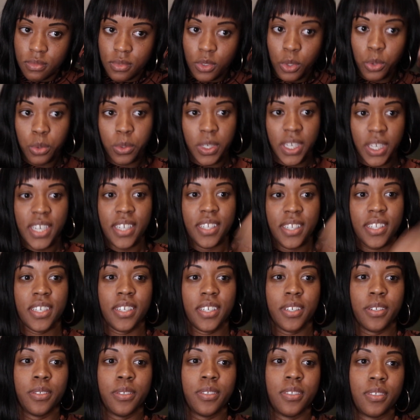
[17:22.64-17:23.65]
Ooh, kitten
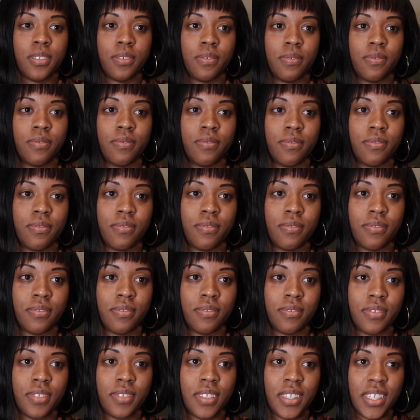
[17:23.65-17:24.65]
heels. Exactly.
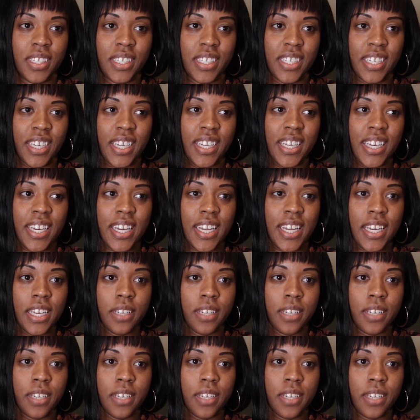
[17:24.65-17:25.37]
Kitty, kitty.